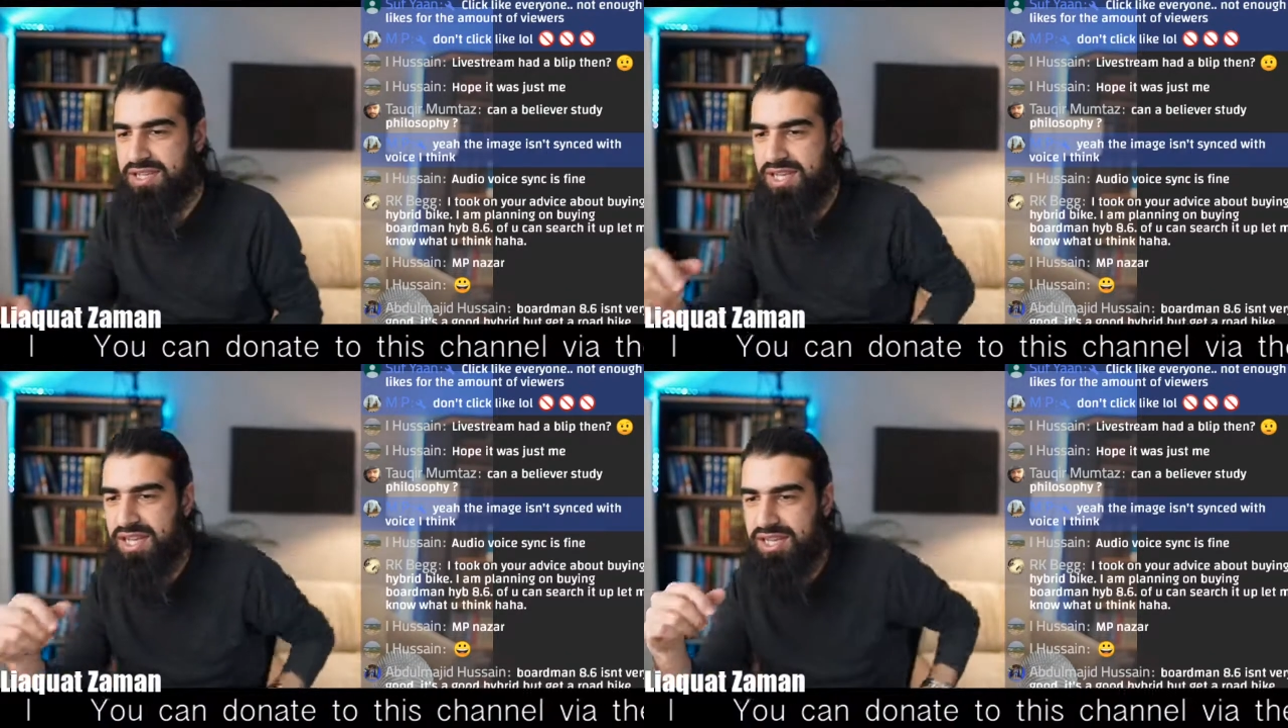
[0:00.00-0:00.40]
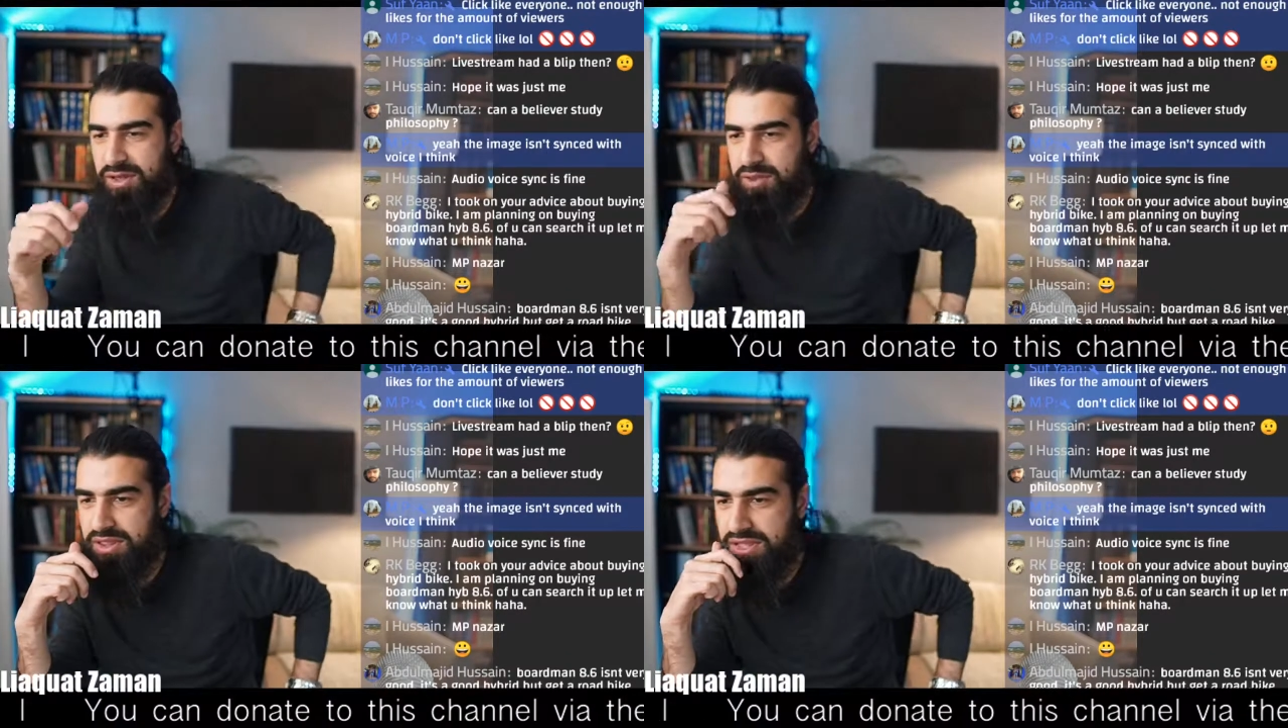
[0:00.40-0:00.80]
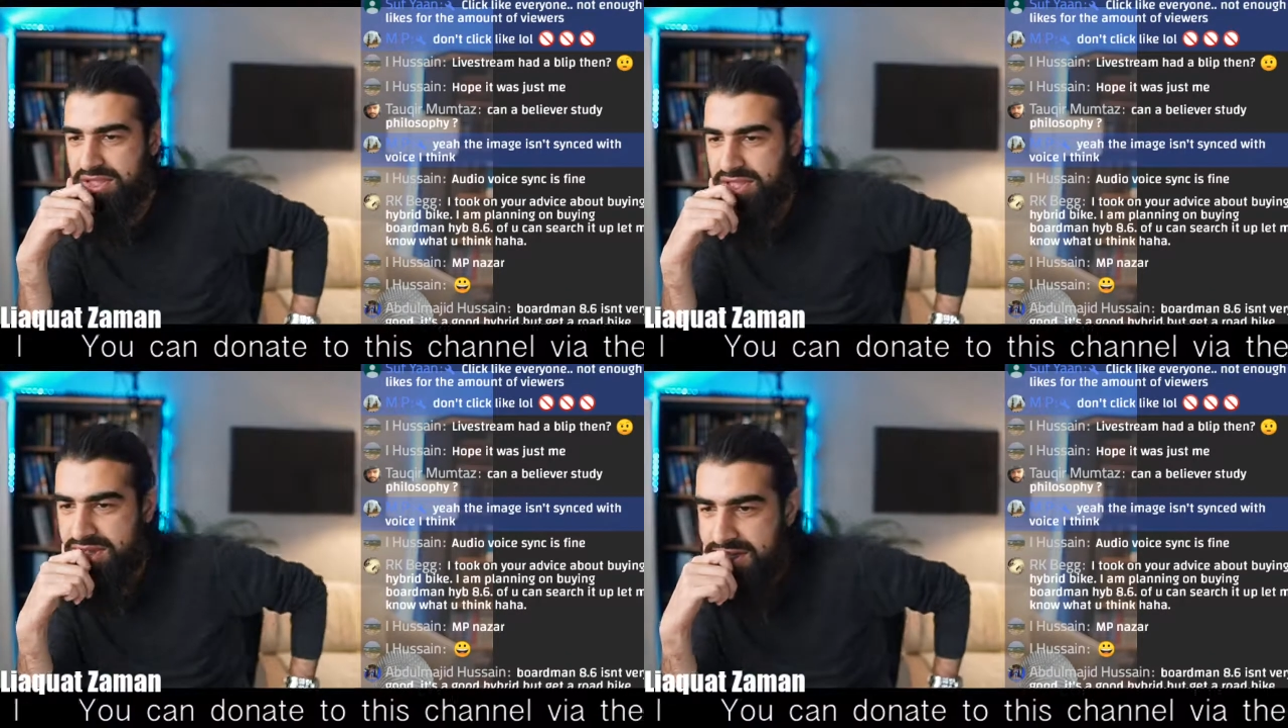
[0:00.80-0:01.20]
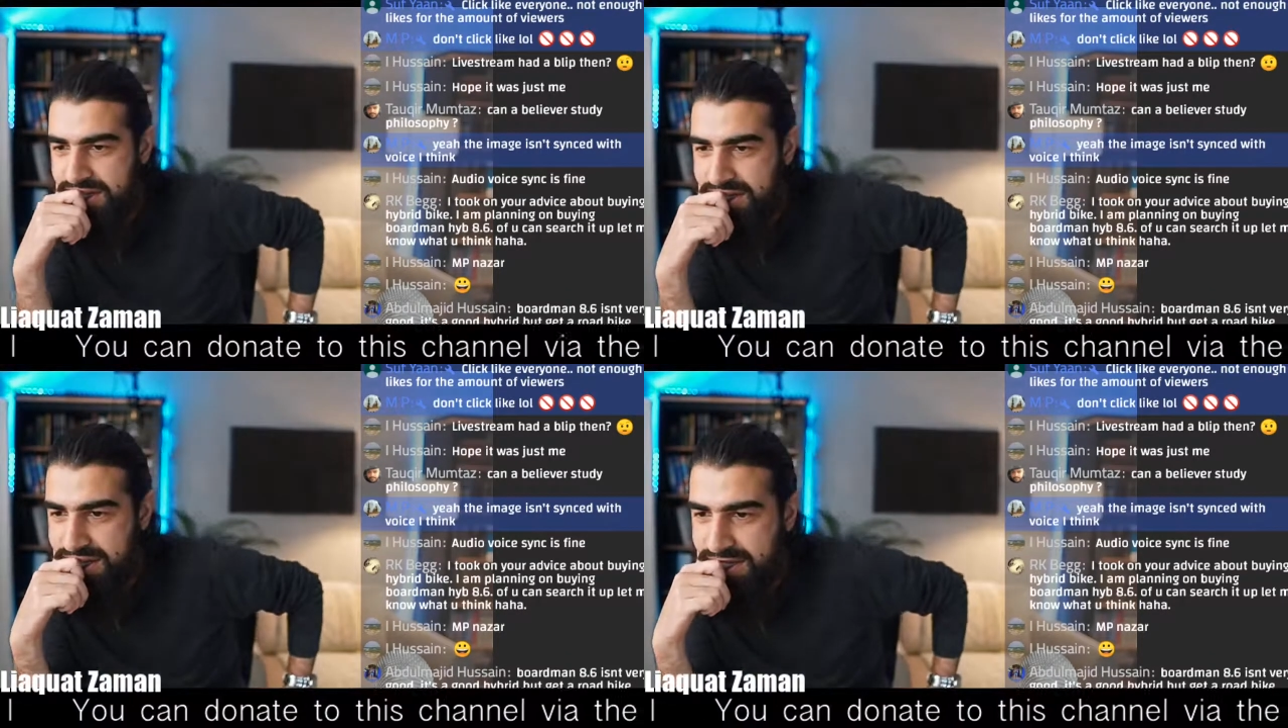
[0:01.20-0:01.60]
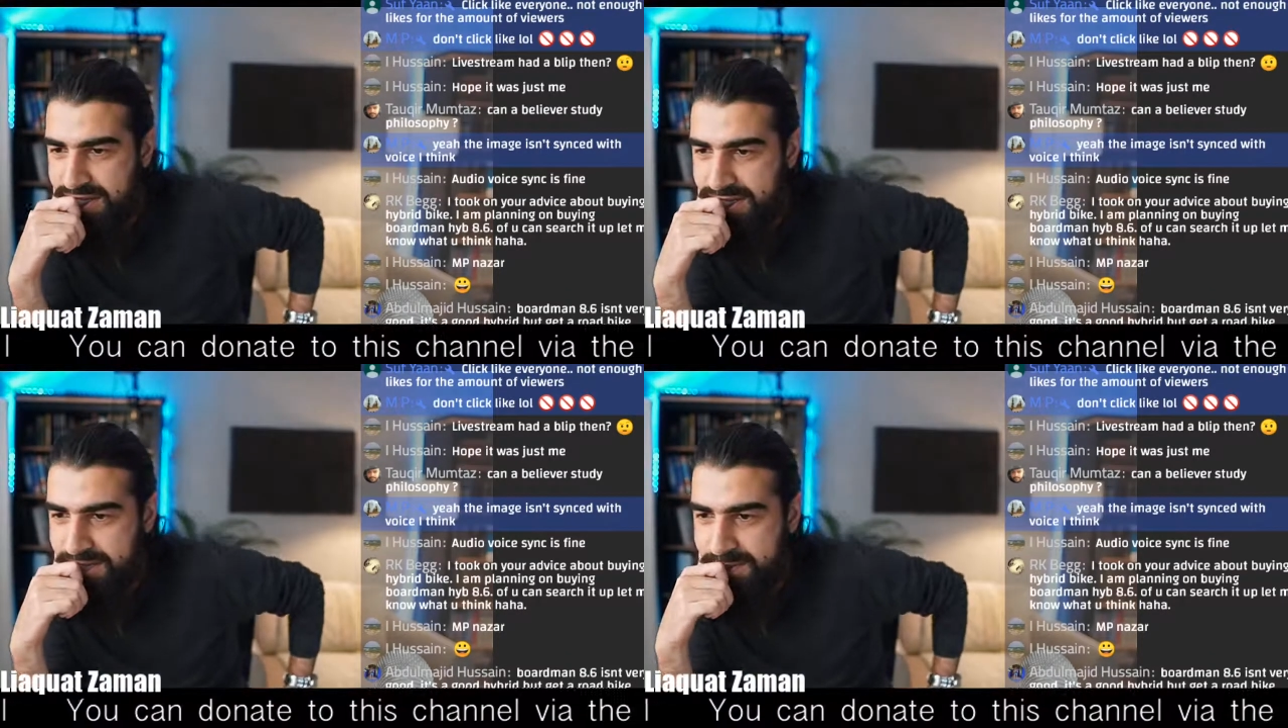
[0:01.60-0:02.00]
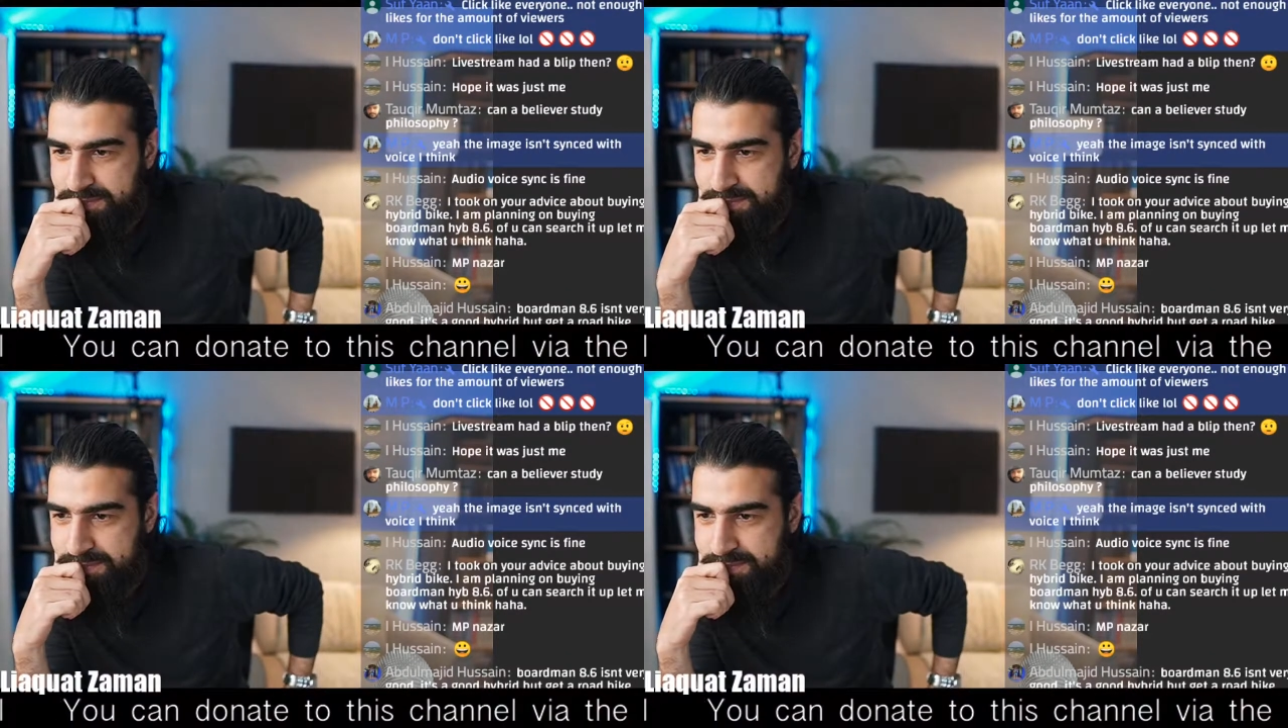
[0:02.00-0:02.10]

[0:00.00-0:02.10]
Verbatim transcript: hang out with. Uh,